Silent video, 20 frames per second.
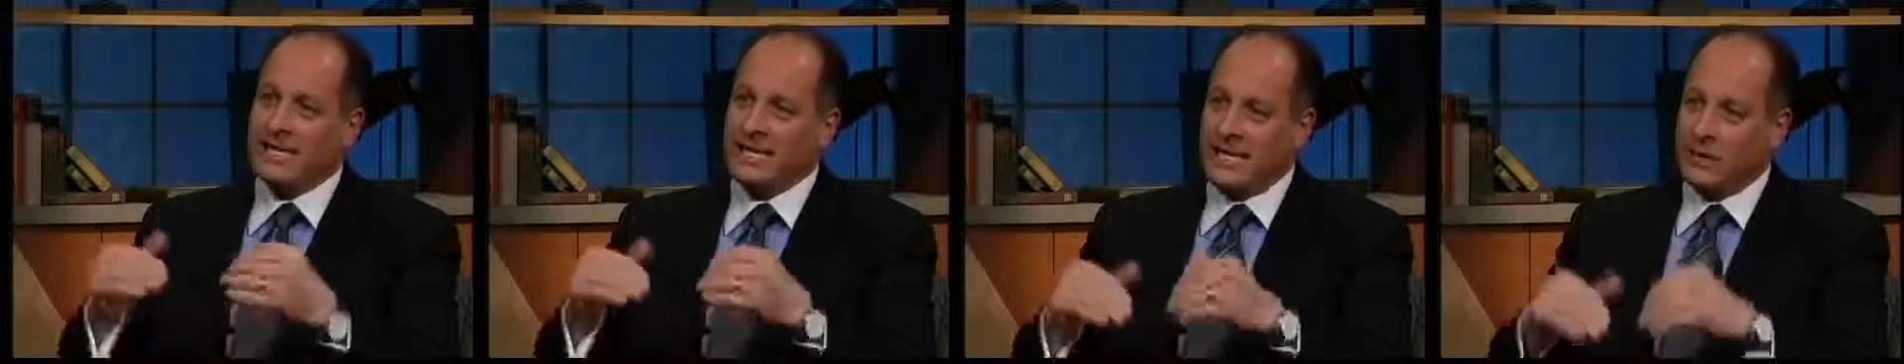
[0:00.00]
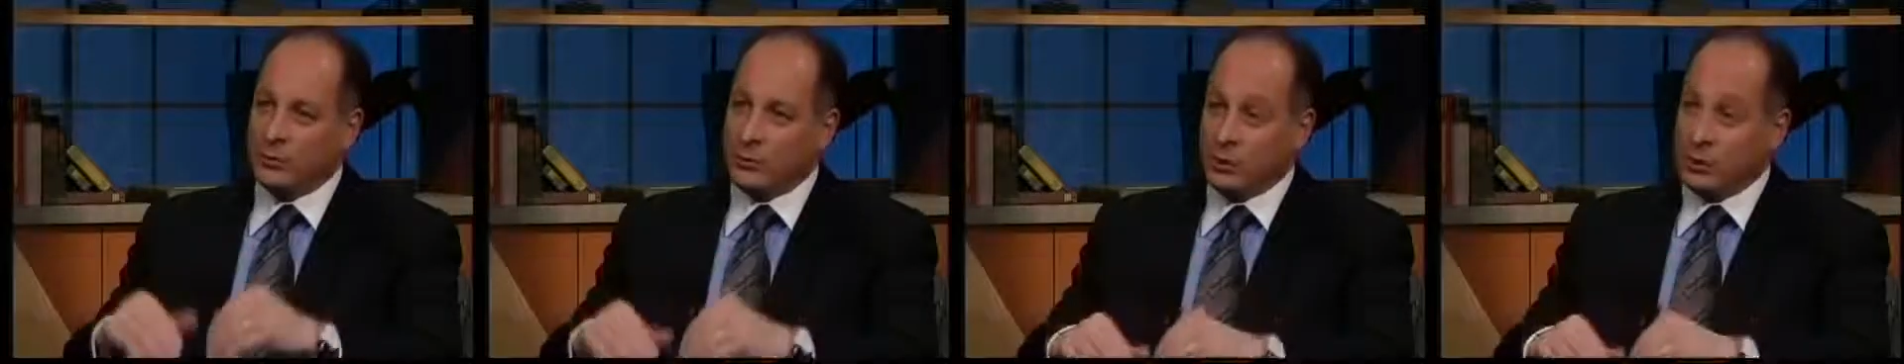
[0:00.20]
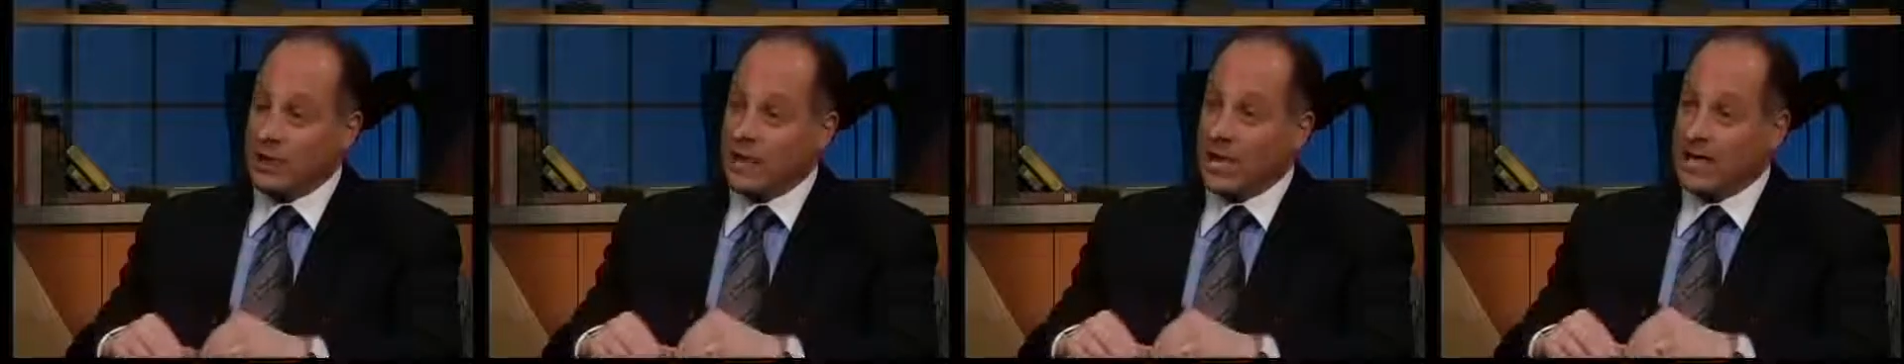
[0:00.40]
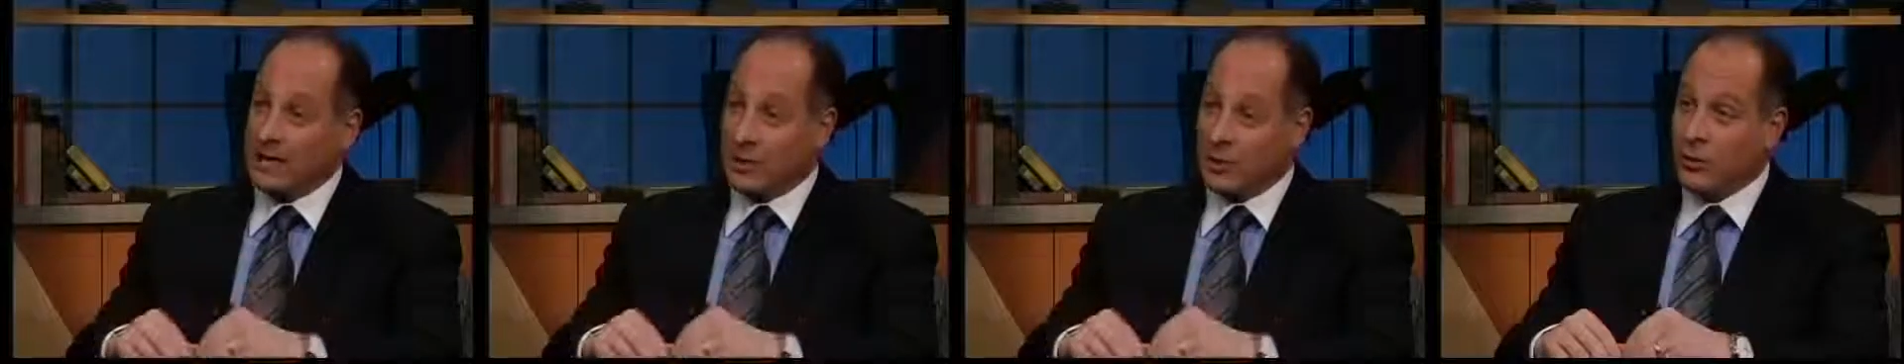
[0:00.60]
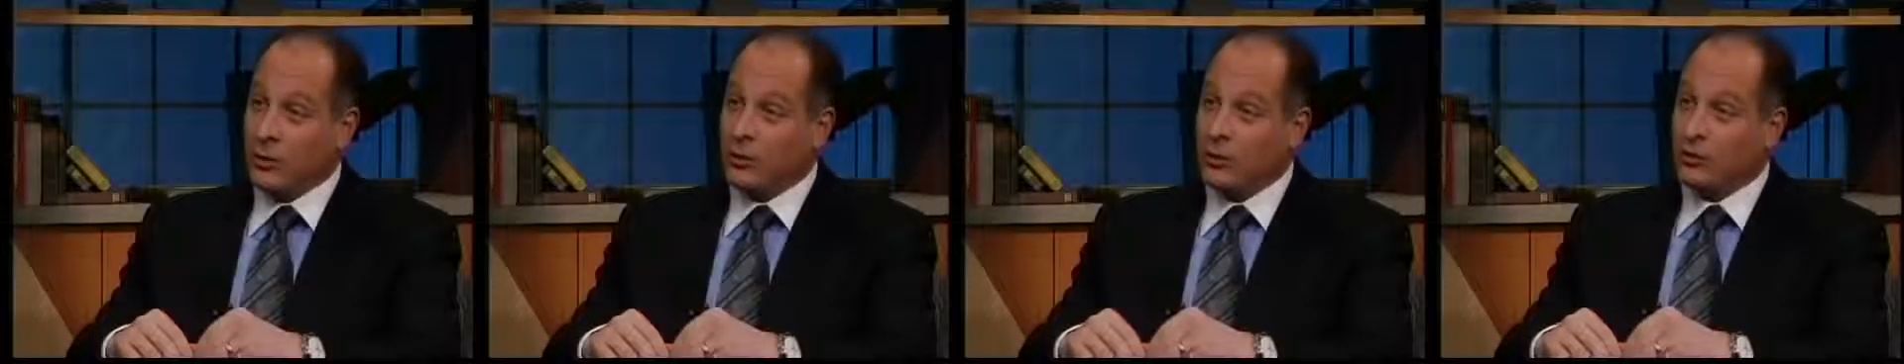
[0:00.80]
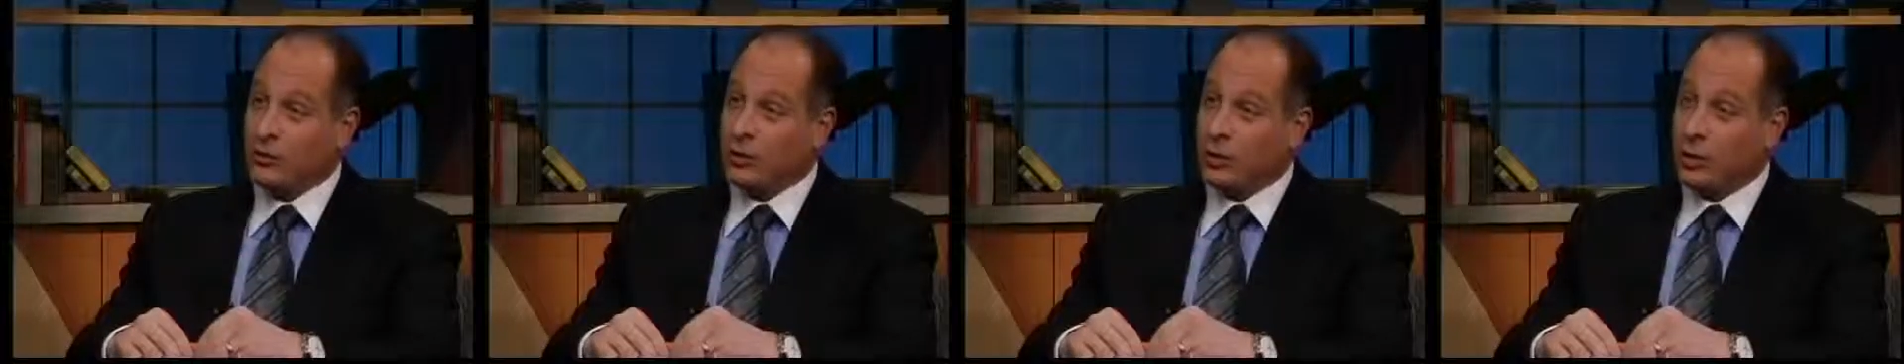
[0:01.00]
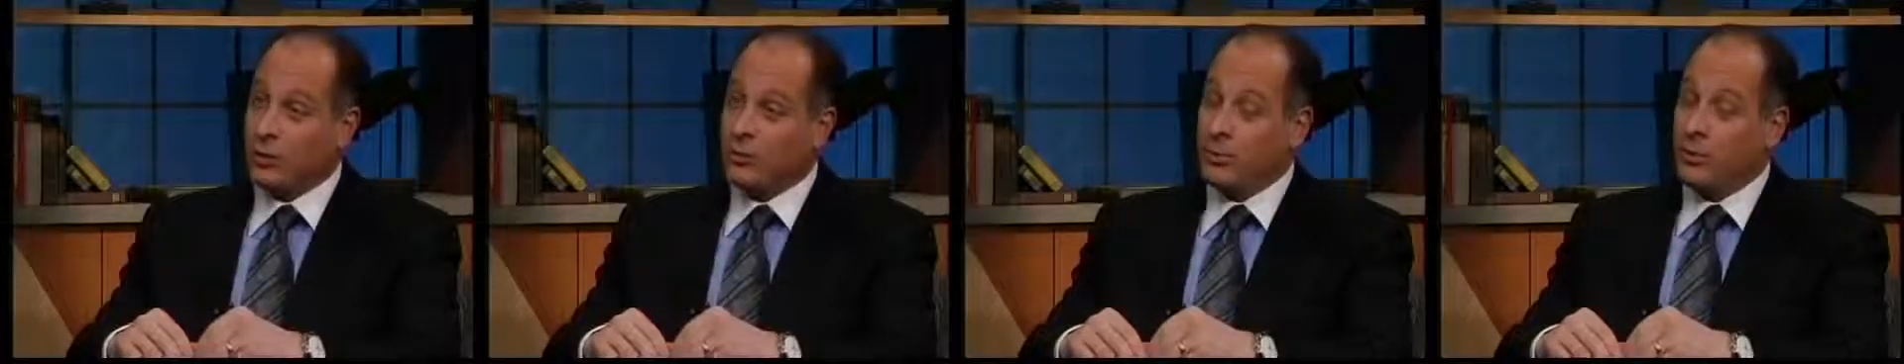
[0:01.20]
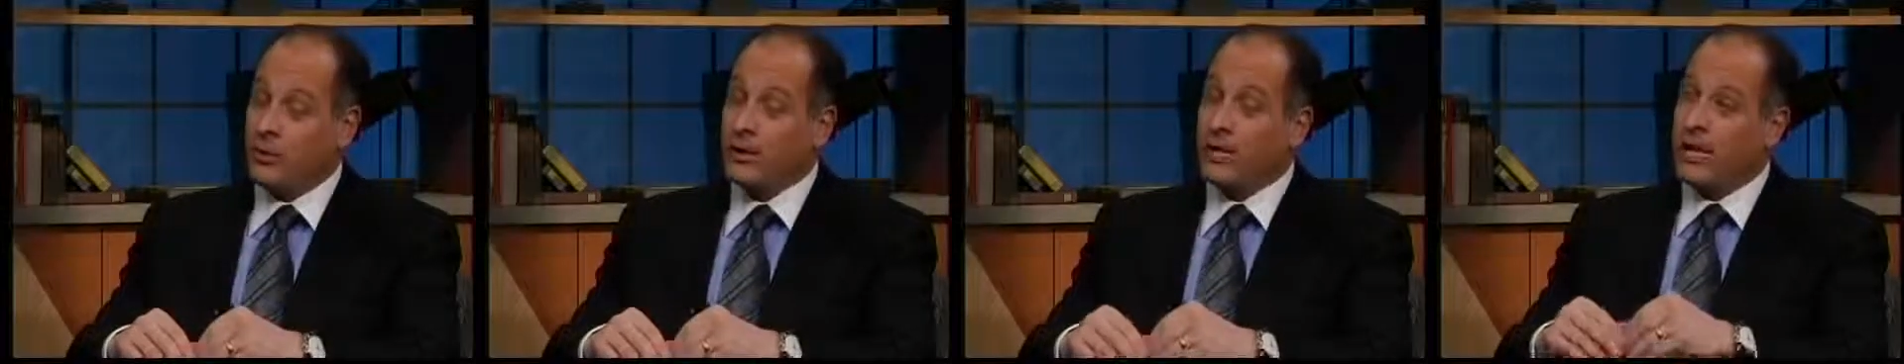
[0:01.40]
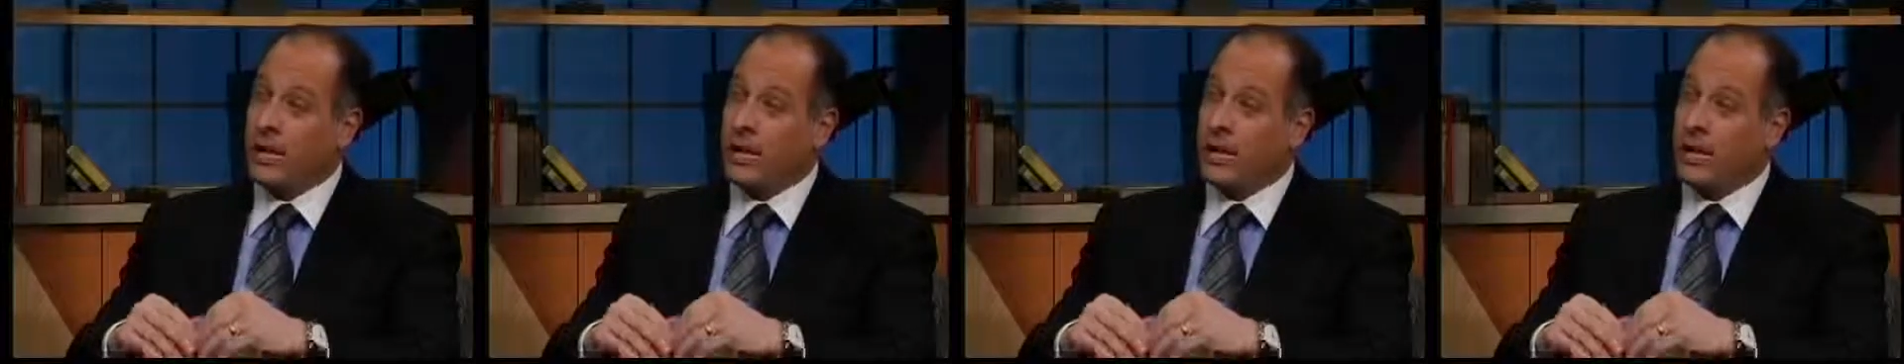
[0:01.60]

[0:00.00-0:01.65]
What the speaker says: It will not lower your copay.